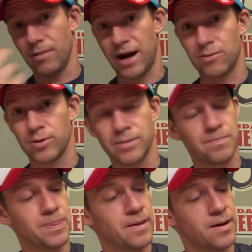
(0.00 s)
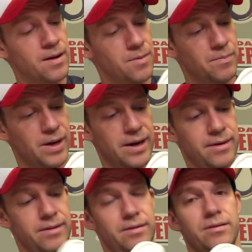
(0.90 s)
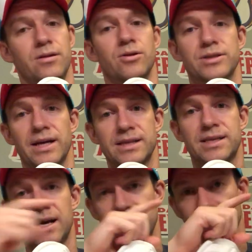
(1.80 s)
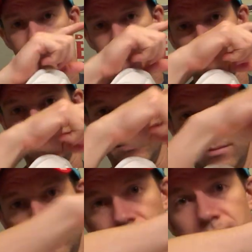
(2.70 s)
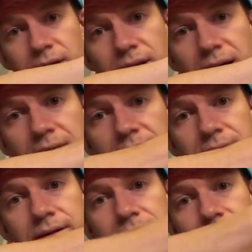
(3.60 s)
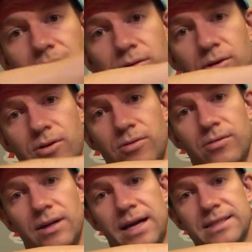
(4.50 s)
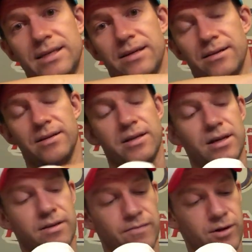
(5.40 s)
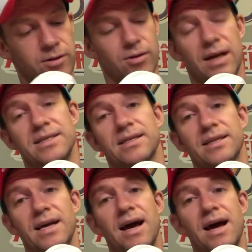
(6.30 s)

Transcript: had one, but it looks like it's got the Velcro elastic on the knee, Velcro elastic at the